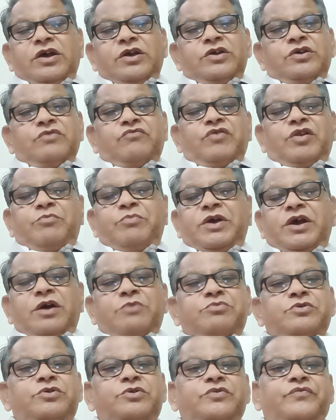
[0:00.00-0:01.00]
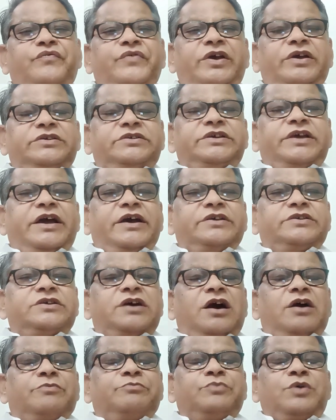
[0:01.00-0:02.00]
you will be able to face the
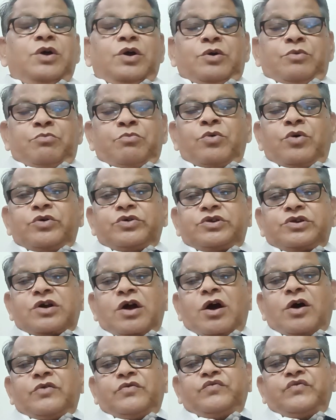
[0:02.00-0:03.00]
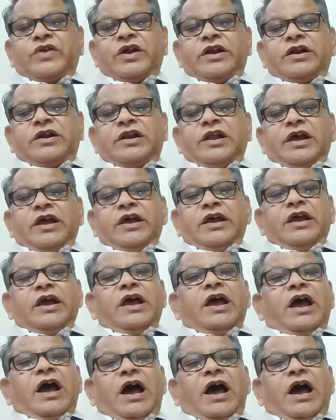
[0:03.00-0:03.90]
exam most confidently,